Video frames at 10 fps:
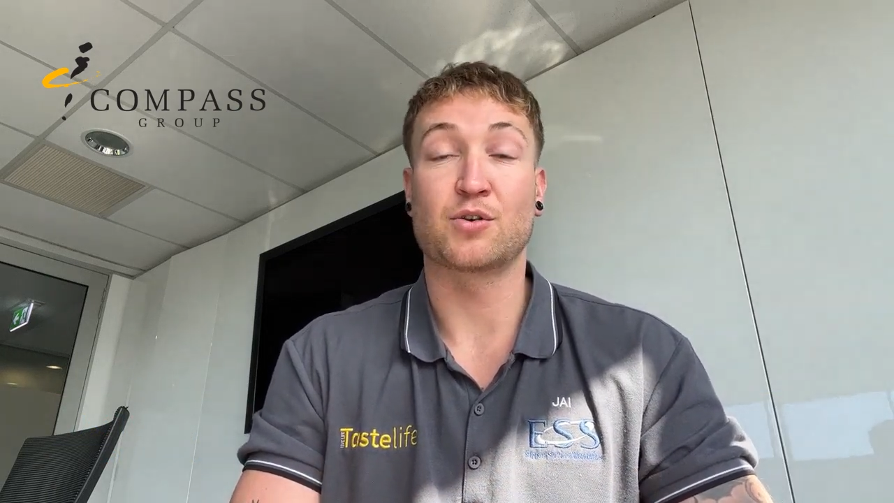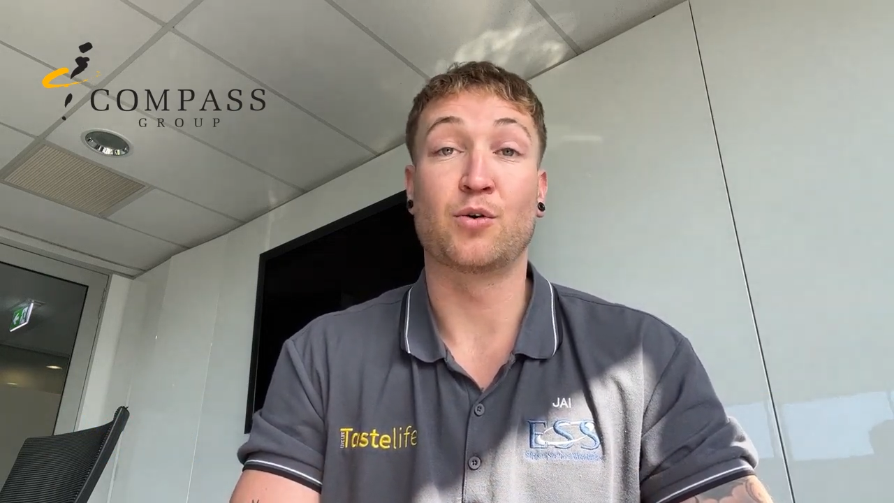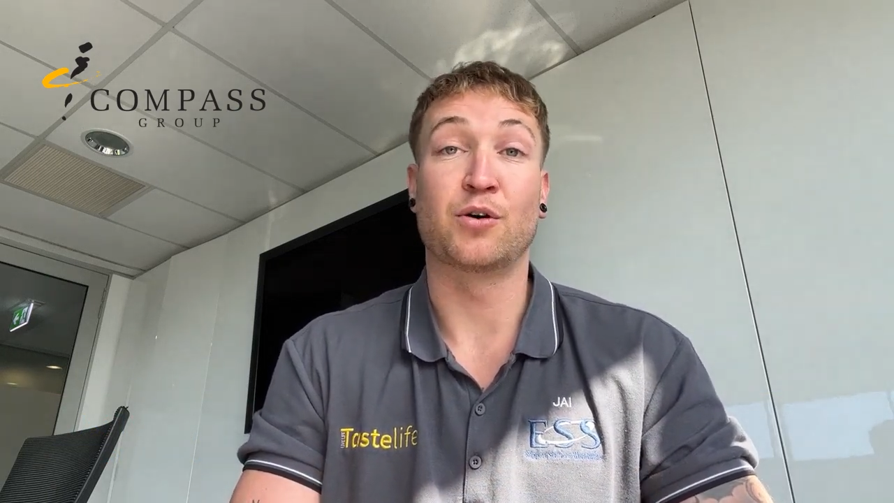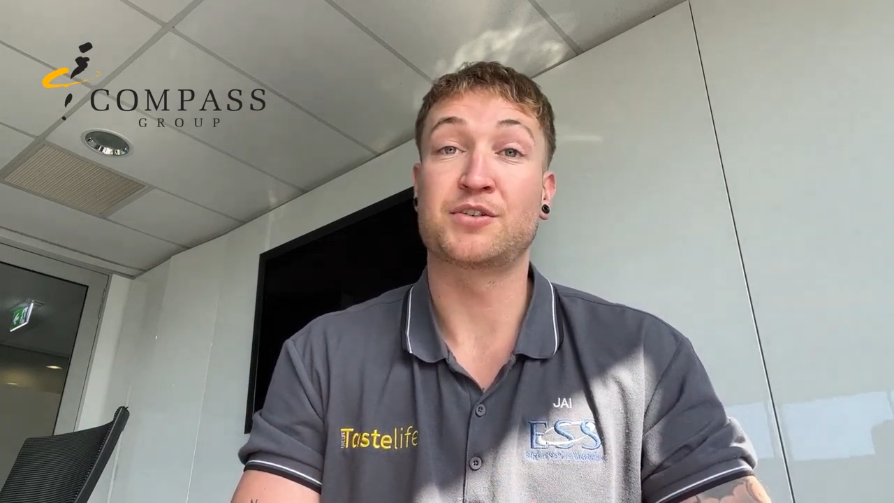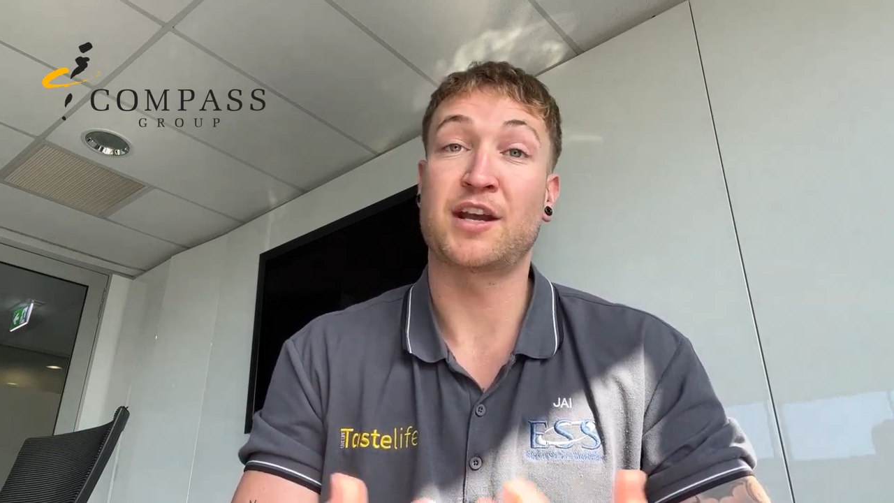
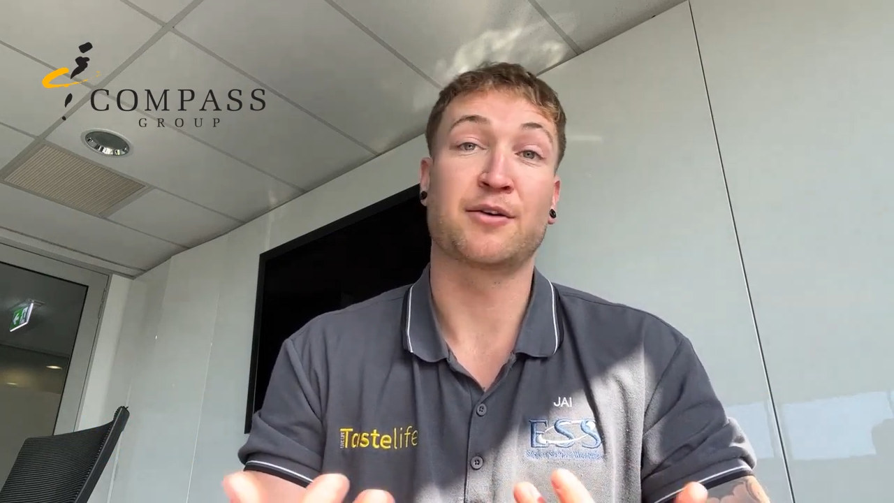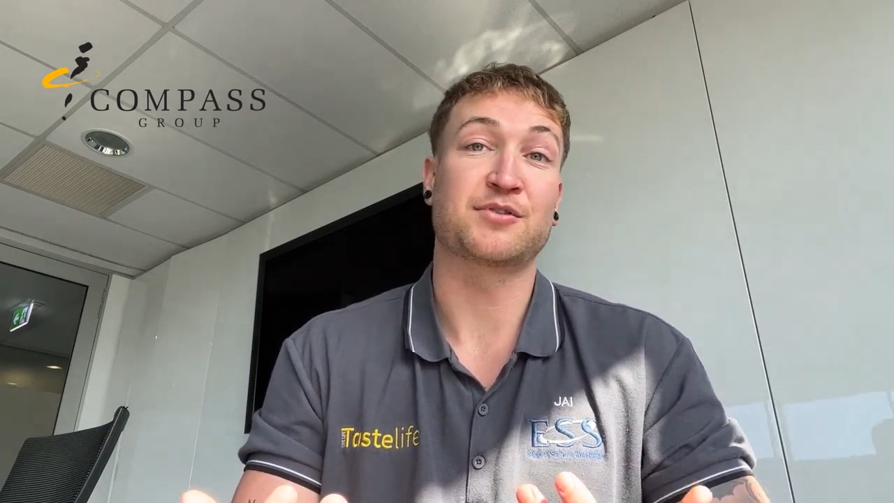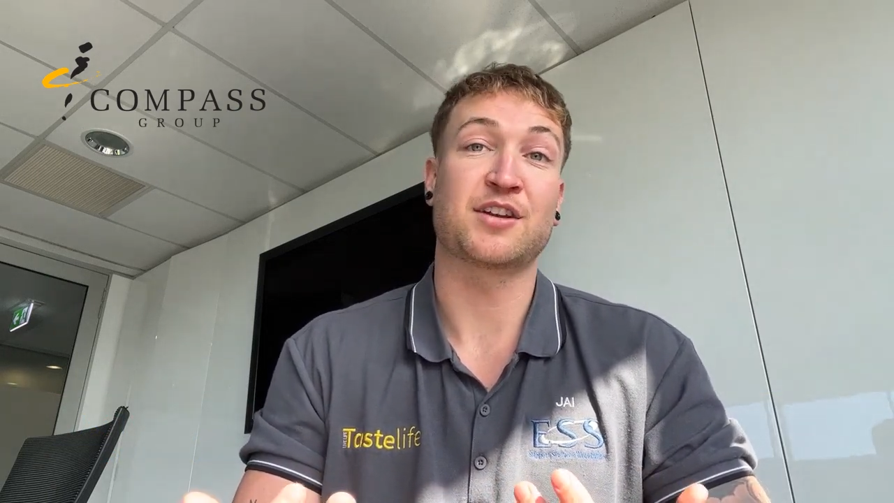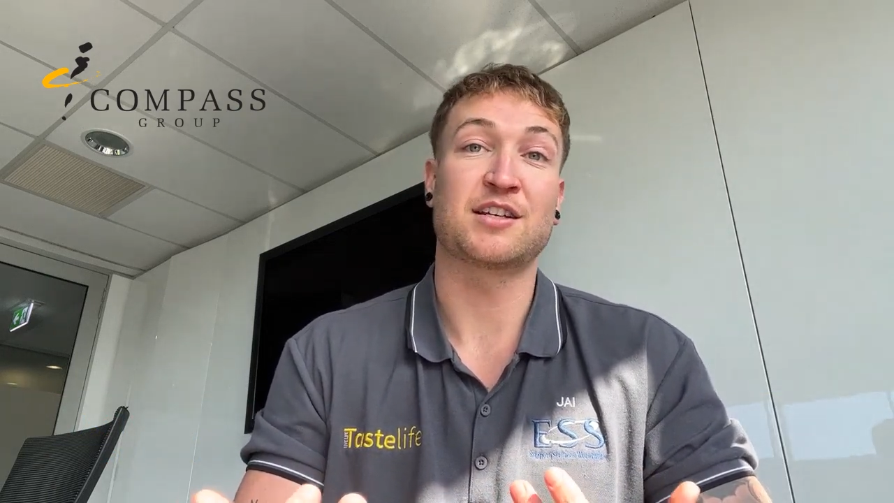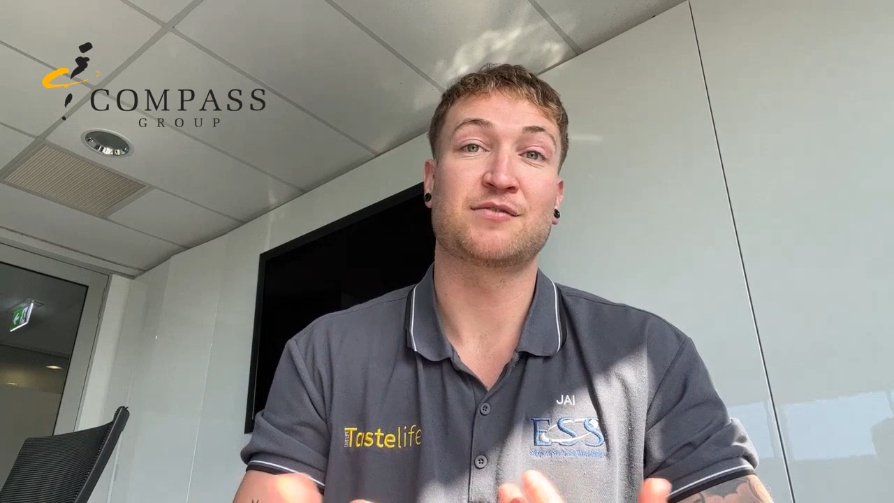or
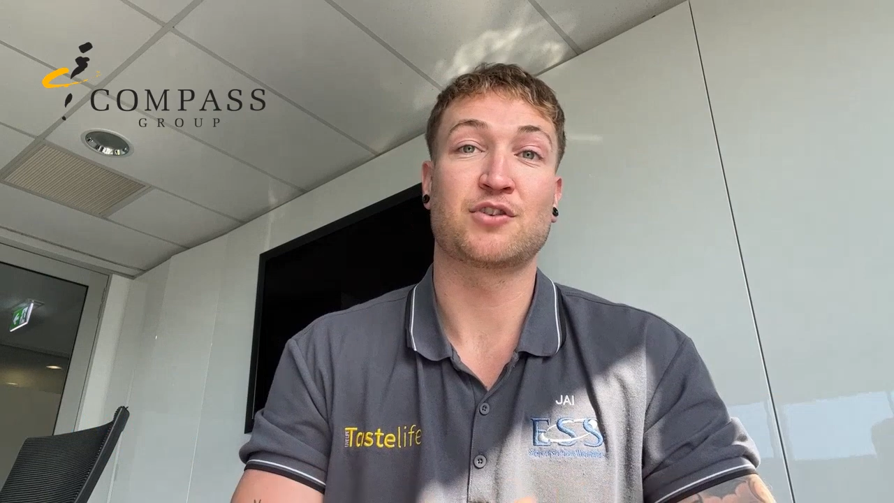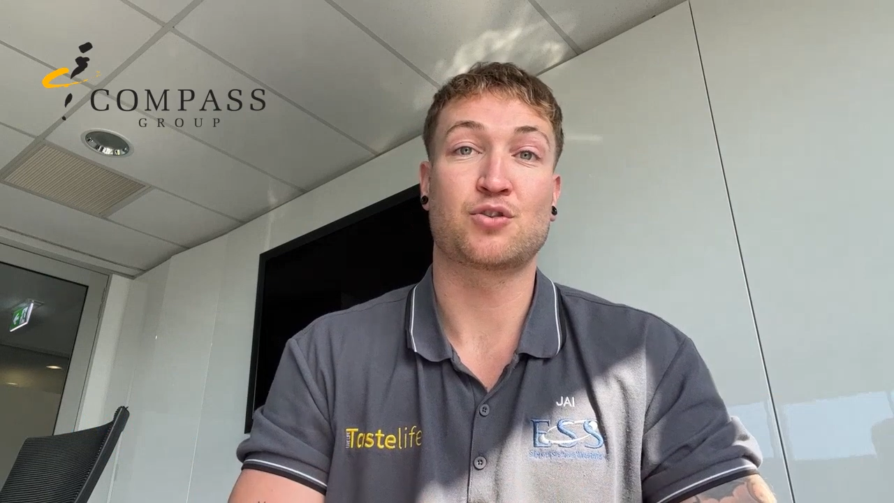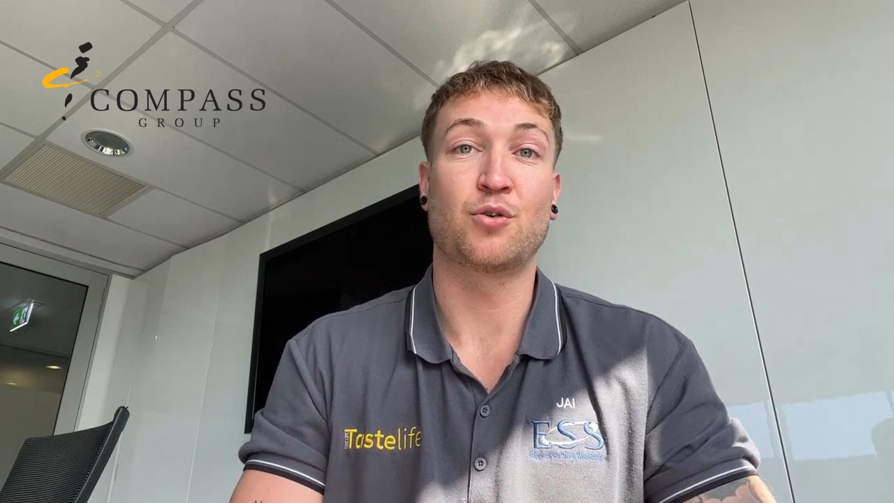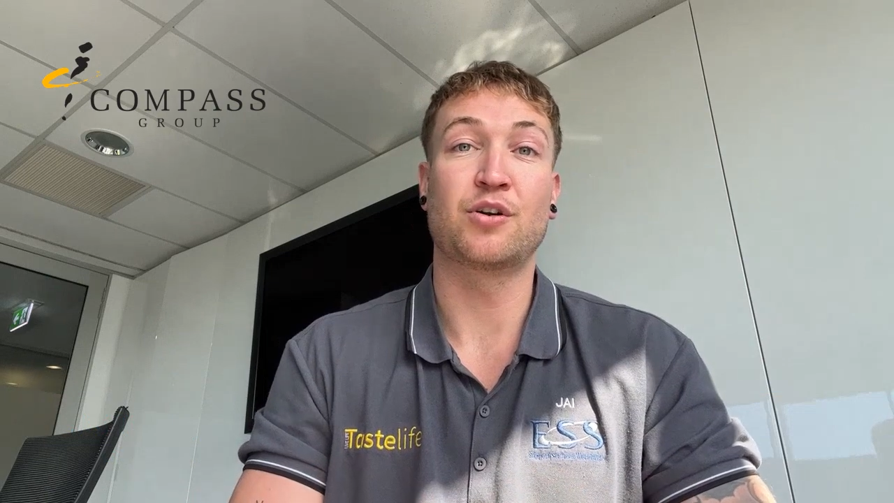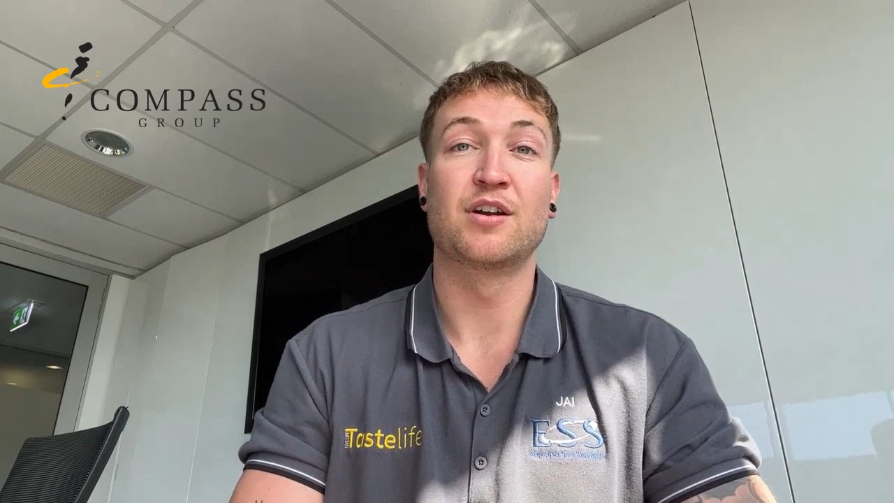TLCs for
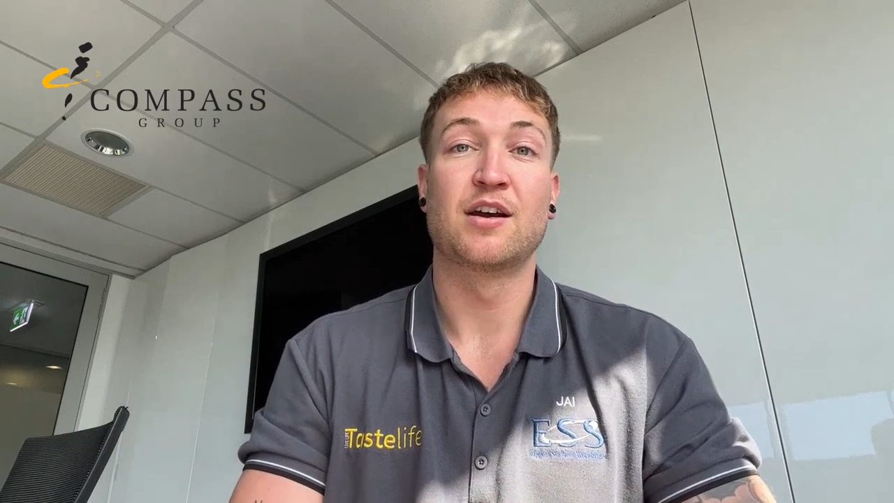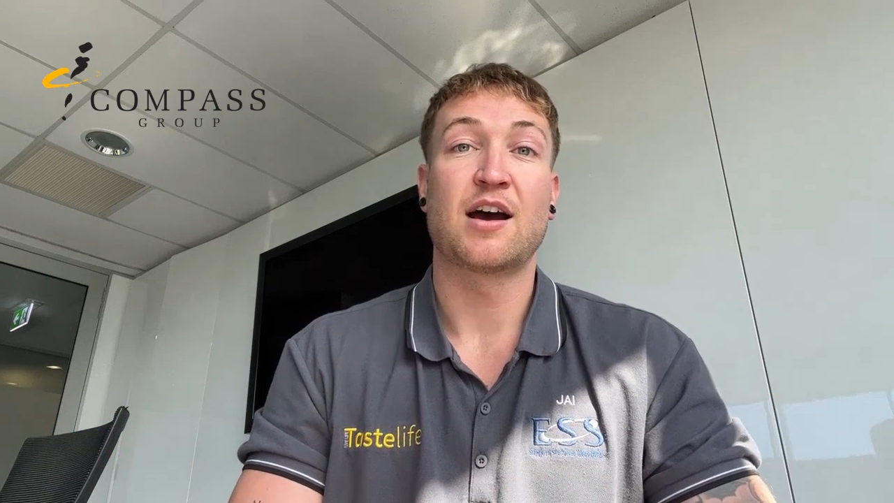short,